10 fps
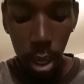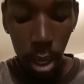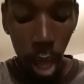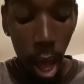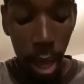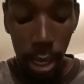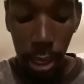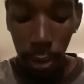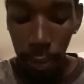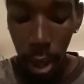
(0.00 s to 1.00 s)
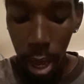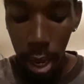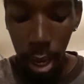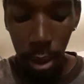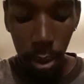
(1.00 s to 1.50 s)
Yah is the
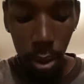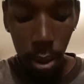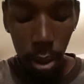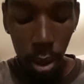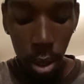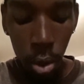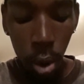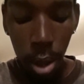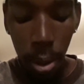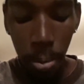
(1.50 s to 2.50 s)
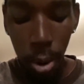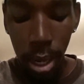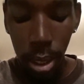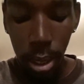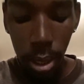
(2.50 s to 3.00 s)
vine, you are the
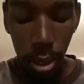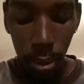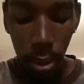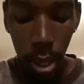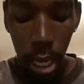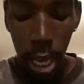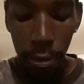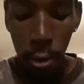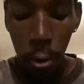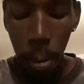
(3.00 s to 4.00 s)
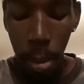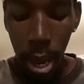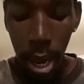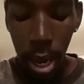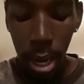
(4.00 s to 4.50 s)
branches. If you
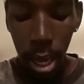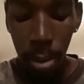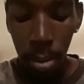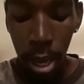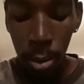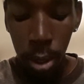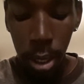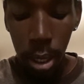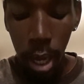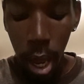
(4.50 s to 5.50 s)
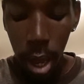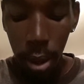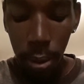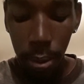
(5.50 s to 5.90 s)
remain in me, which is Yah,